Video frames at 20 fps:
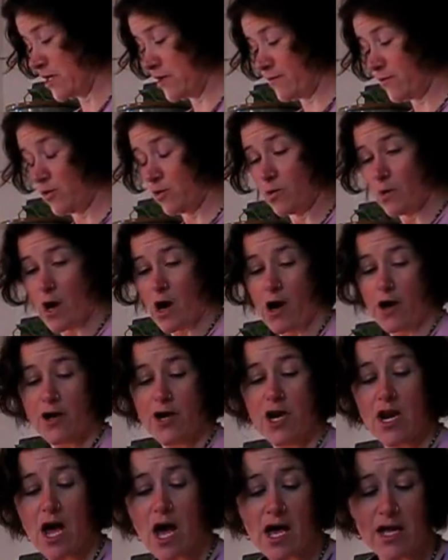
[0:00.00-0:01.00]
If you are
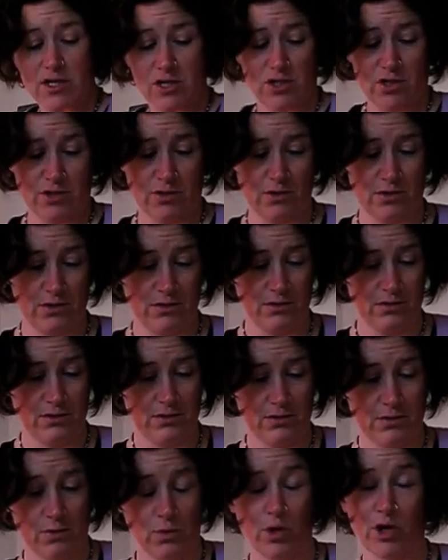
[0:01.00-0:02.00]
not
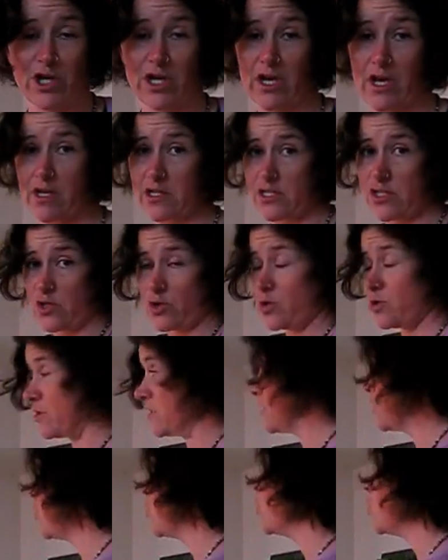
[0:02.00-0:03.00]
working on a
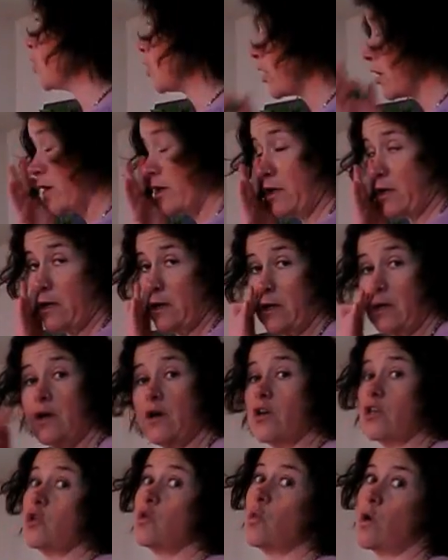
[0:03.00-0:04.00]
story, or
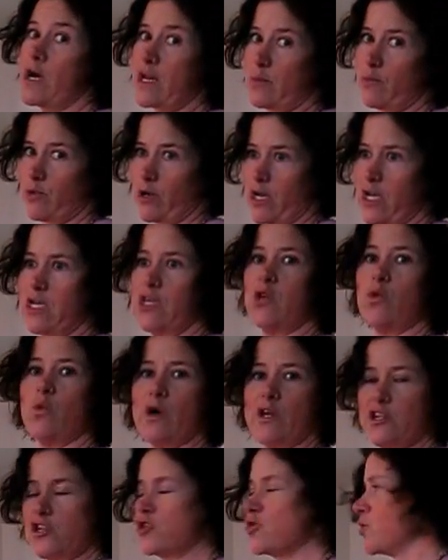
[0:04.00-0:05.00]
you want a break, you
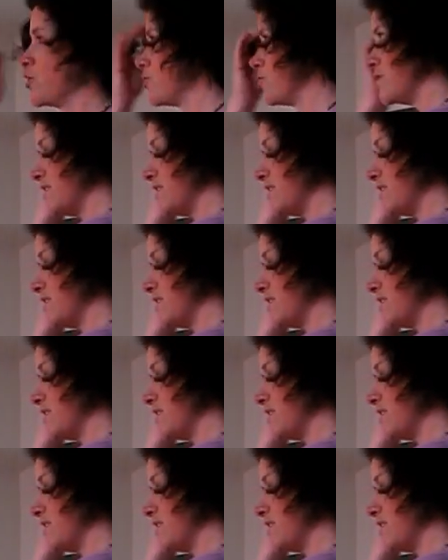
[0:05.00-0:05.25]
want a shorter